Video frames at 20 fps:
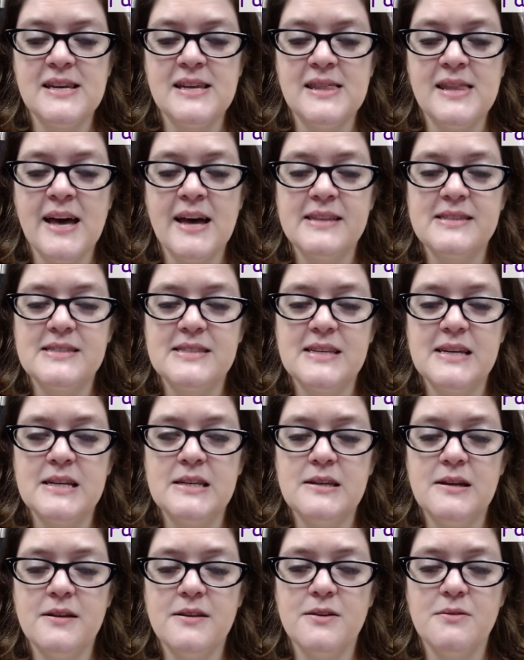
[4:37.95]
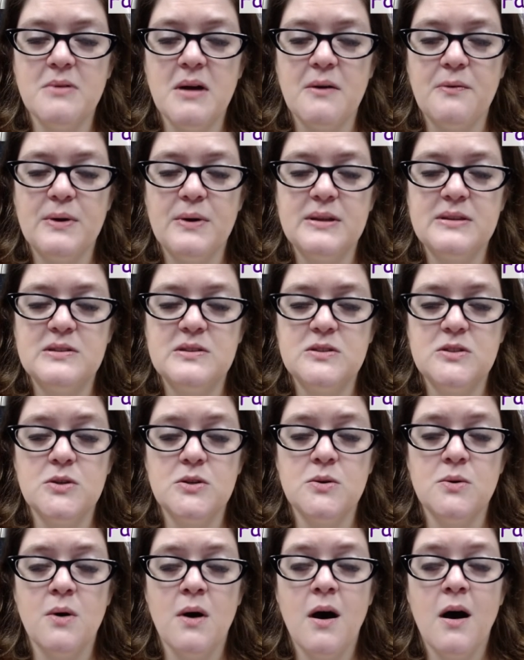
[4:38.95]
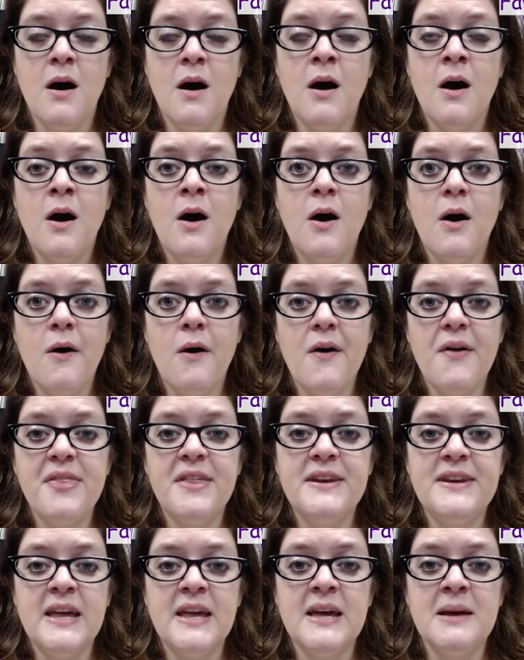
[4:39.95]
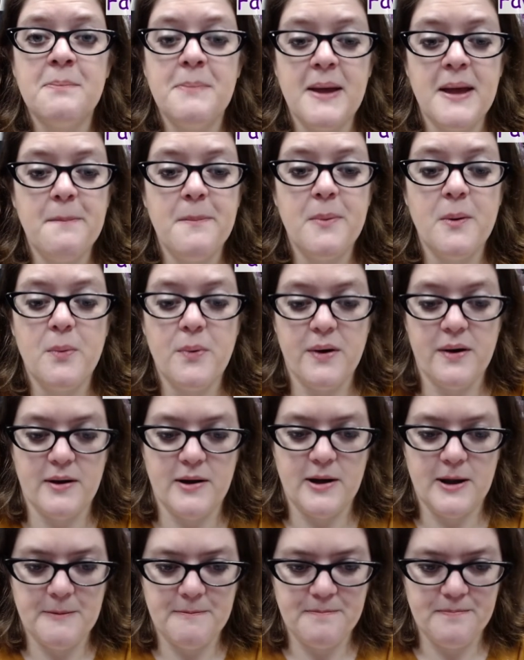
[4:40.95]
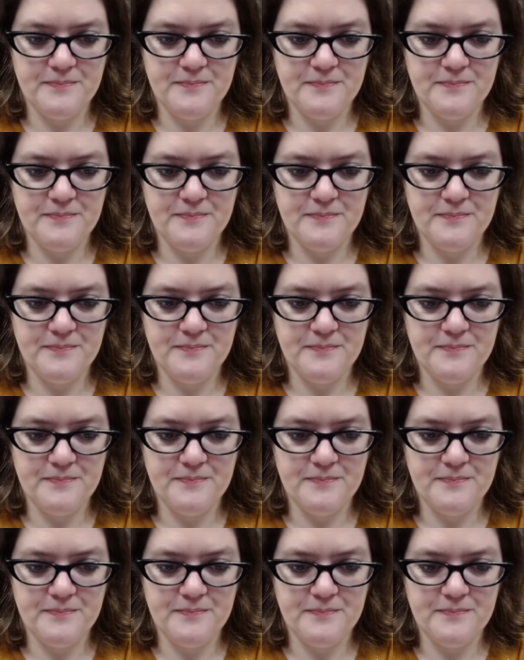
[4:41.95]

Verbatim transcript: and that's another reference to all the dang paperwork.